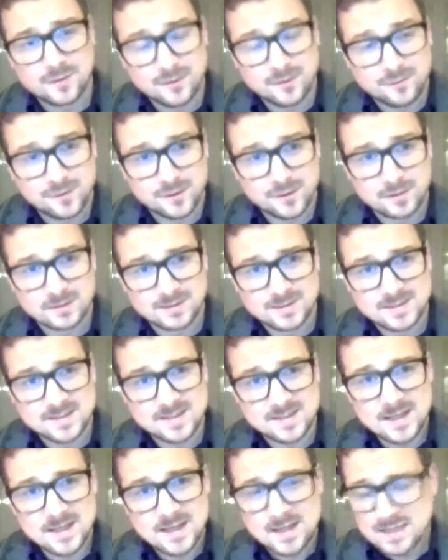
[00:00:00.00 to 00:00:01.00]

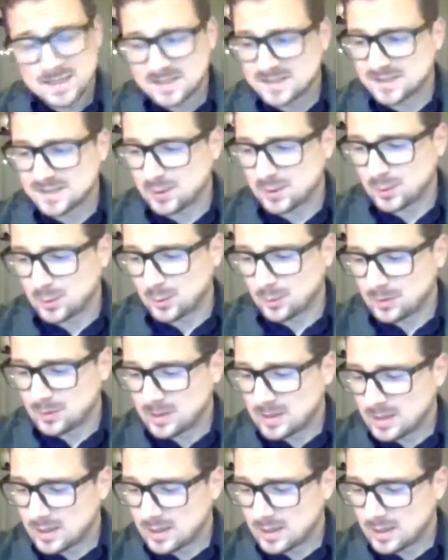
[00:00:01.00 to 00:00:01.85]
difficulties. So